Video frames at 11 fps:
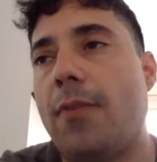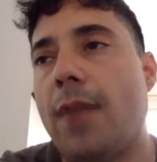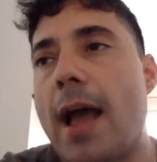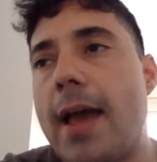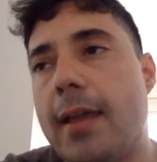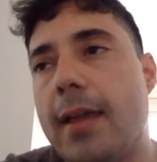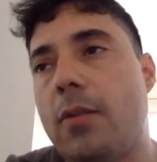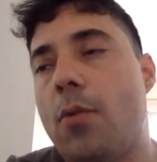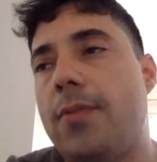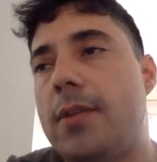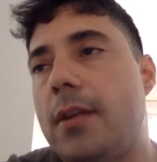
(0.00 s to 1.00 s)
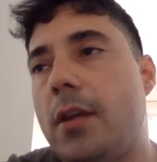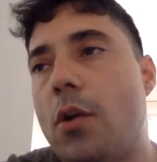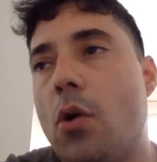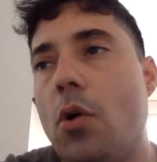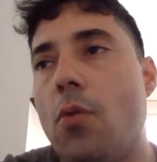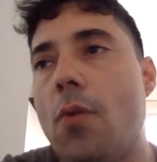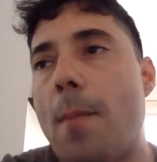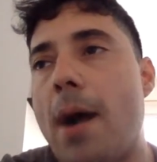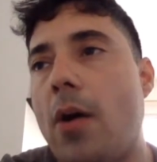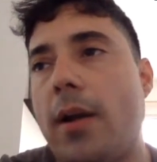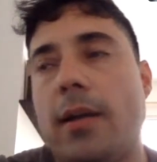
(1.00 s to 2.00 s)
flying with Indigo
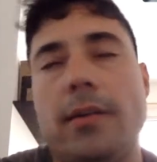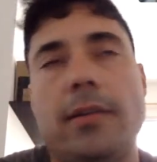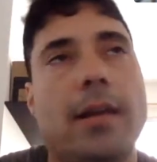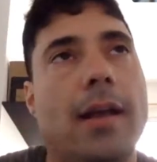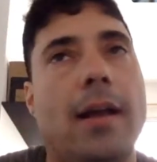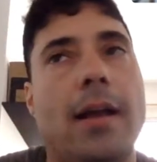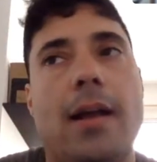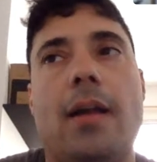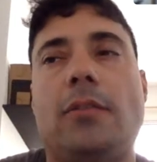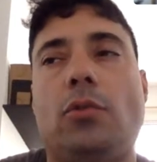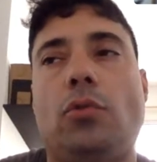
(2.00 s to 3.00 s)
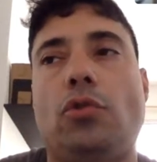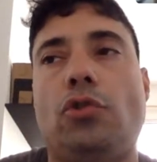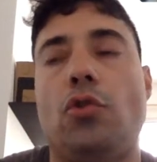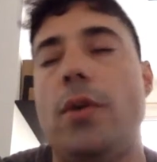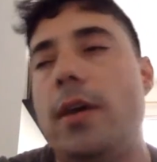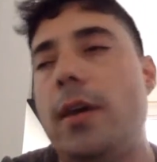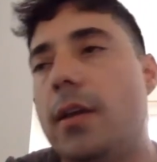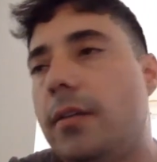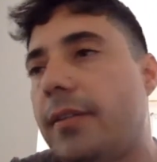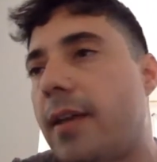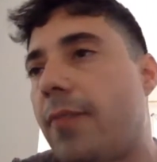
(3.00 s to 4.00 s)
about 2
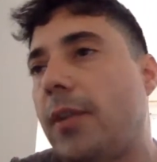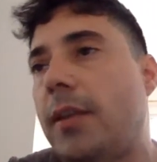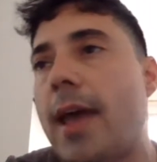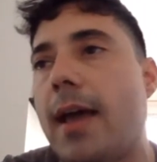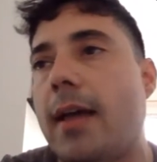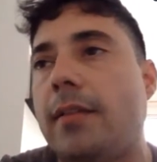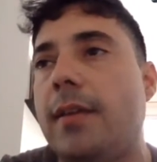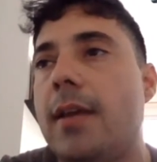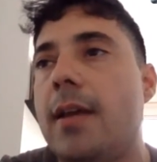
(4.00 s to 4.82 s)
years after that.